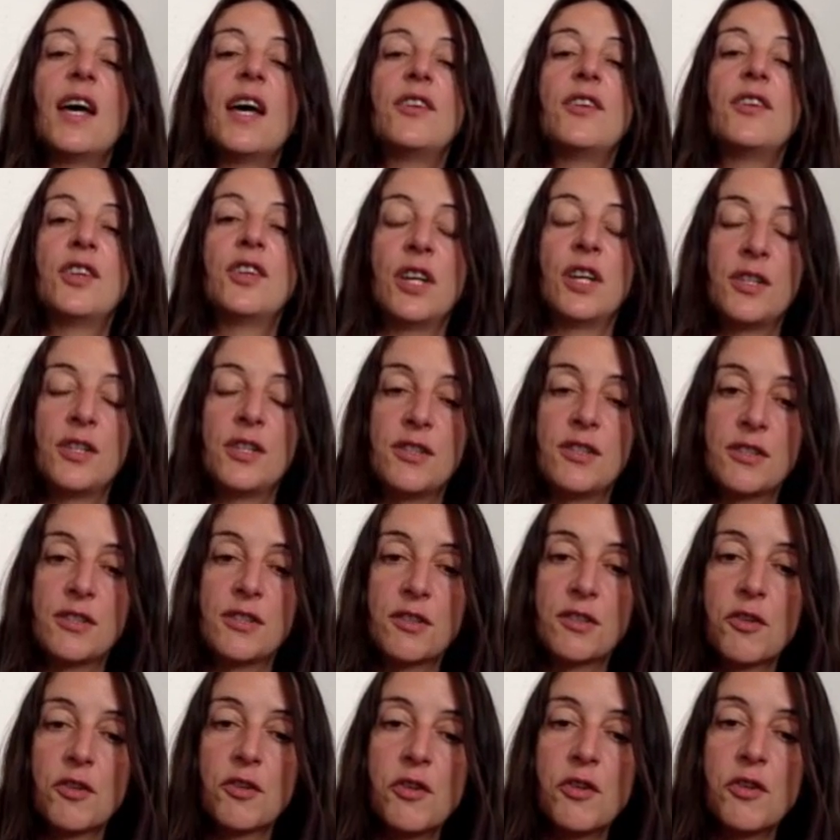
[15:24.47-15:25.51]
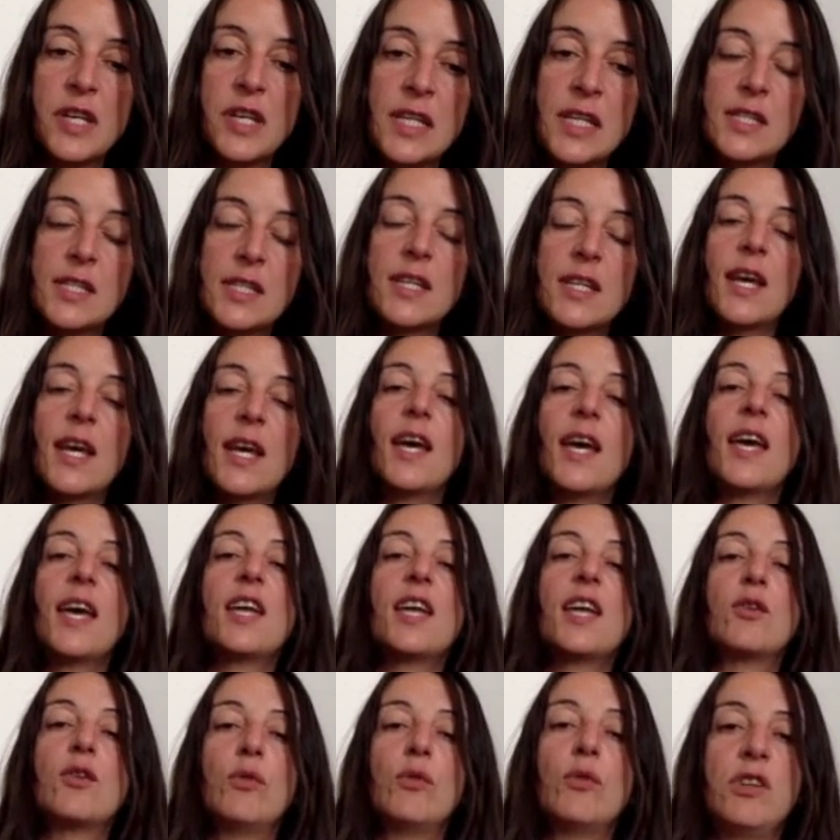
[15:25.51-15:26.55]
They are discrete,
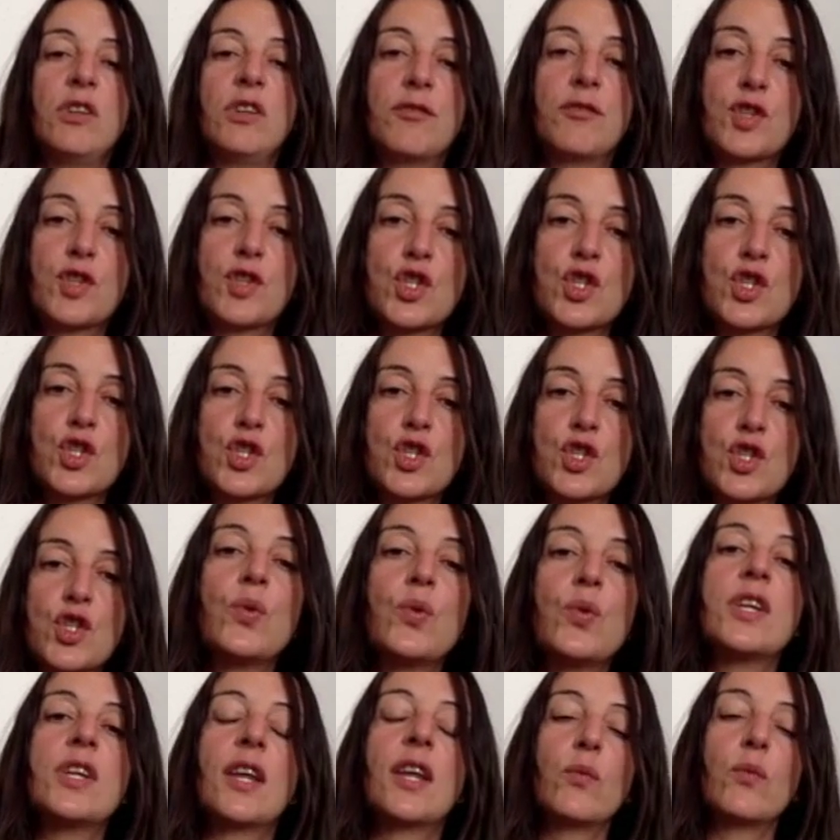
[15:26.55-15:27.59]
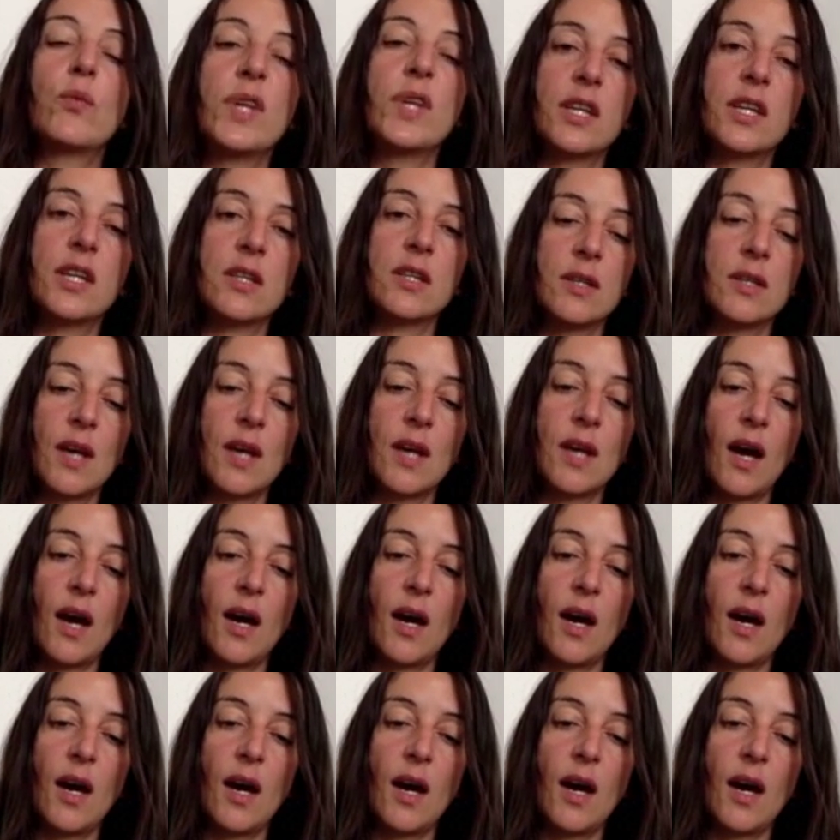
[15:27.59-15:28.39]
and we have shown that we can